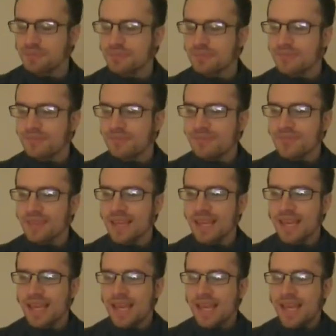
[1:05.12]

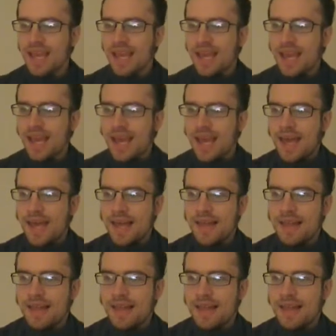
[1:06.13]
(no one is talking)